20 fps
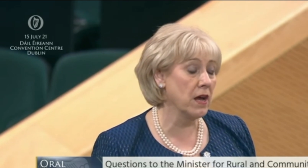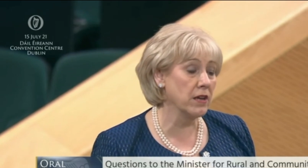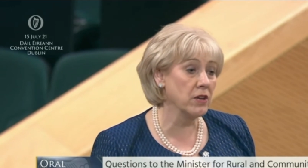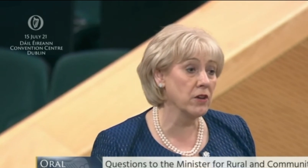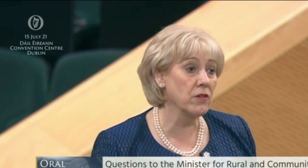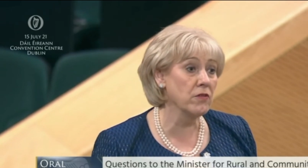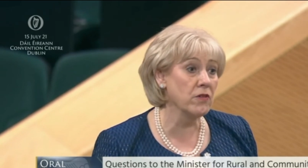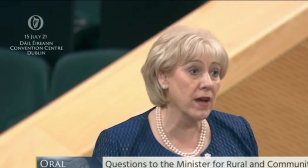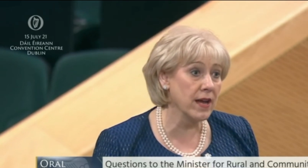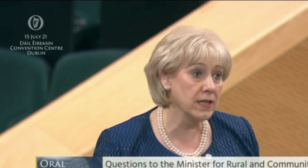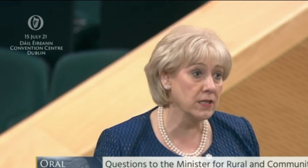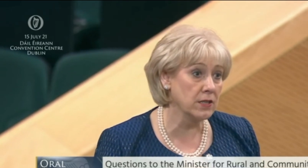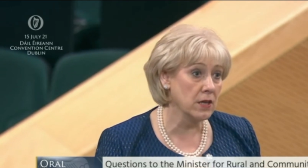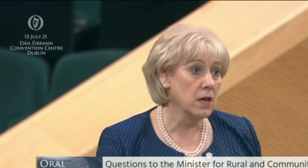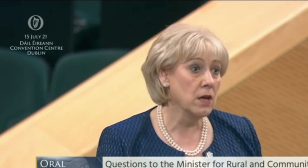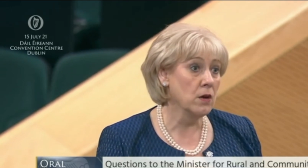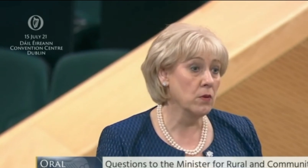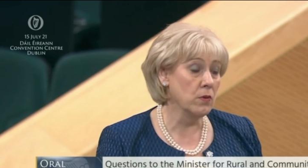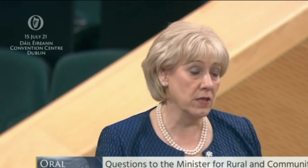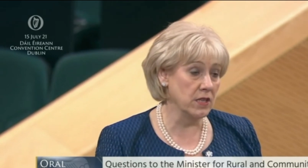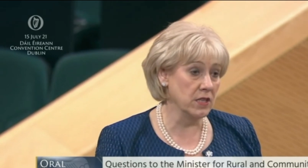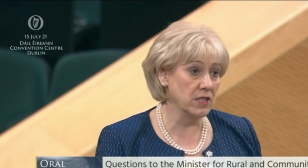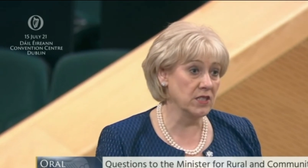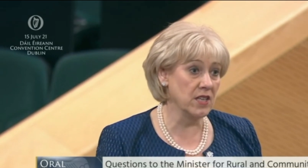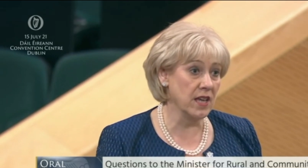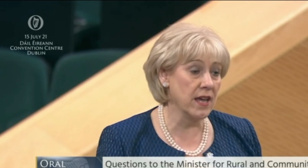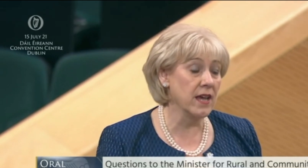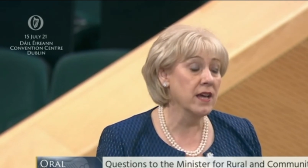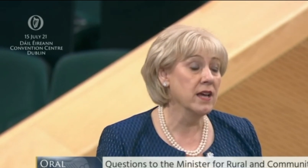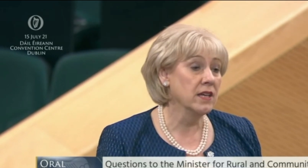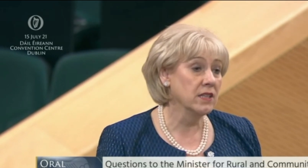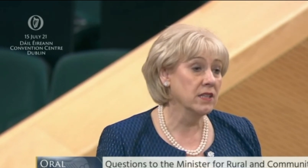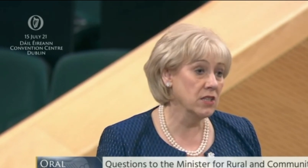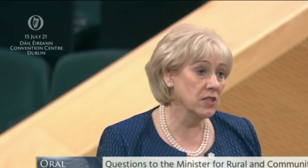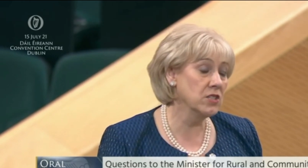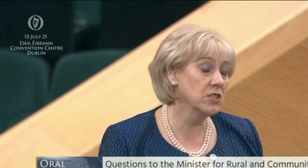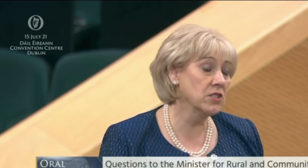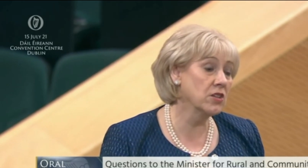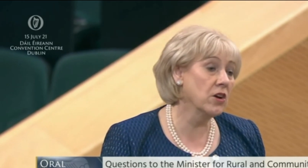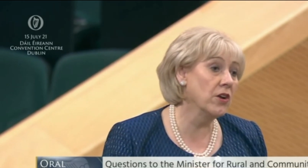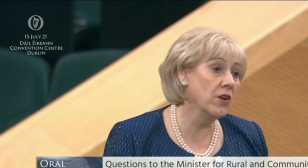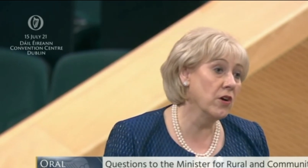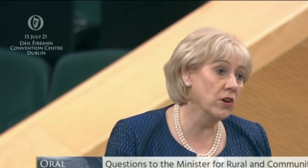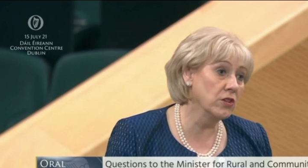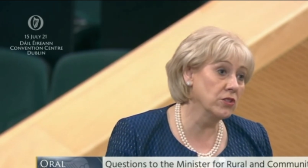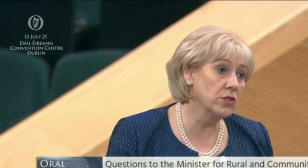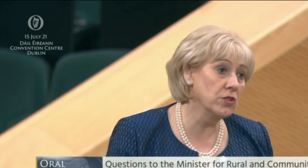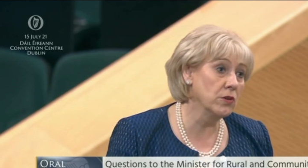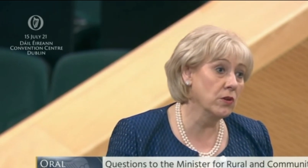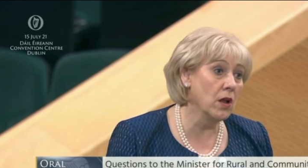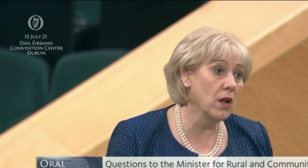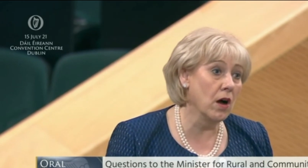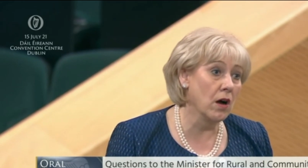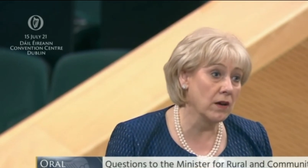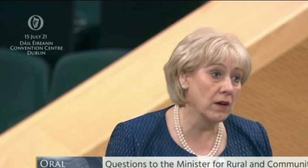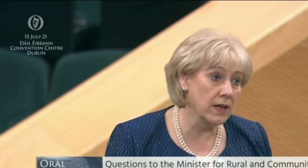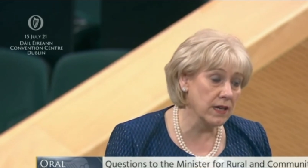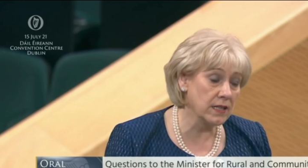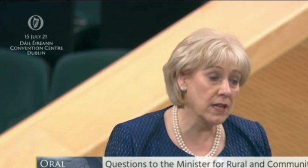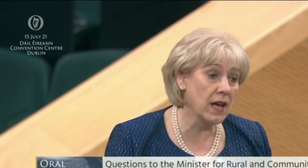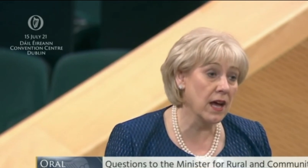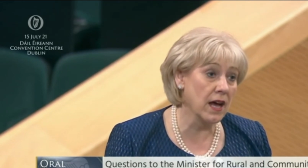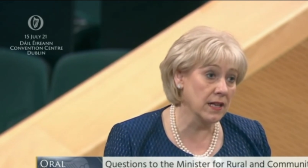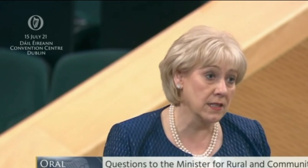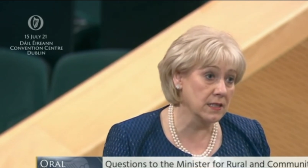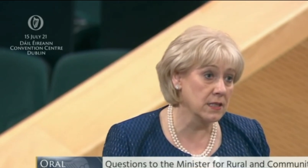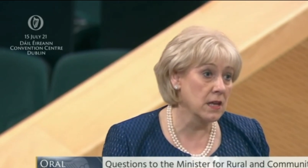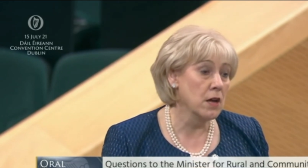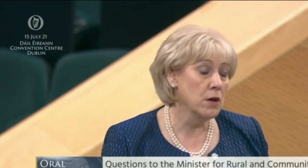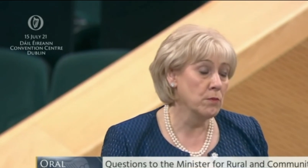And you're right when you say this has gone on too long. It has.